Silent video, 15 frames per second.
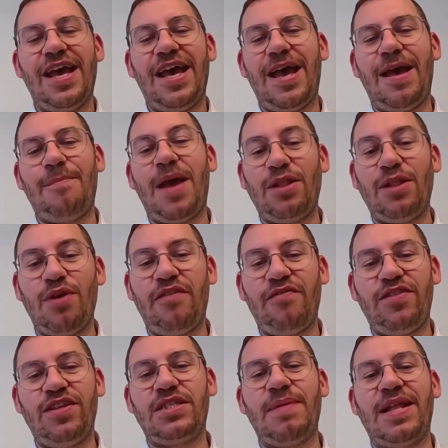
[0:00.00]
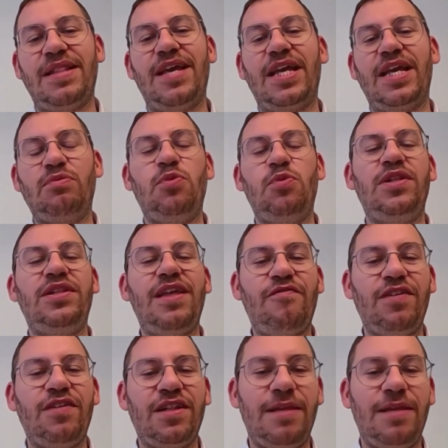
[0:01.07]
and we have this mandate, we will
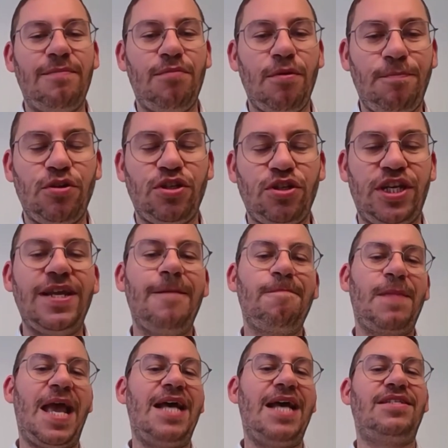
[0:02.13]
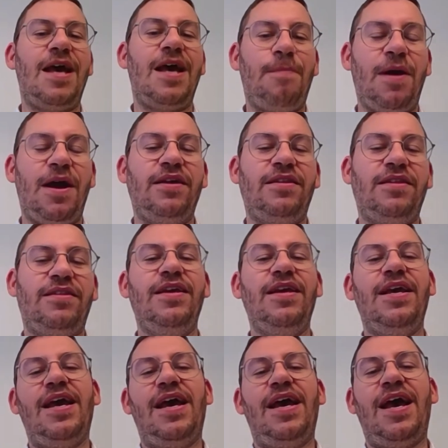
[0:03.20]
definitely be pushing as a party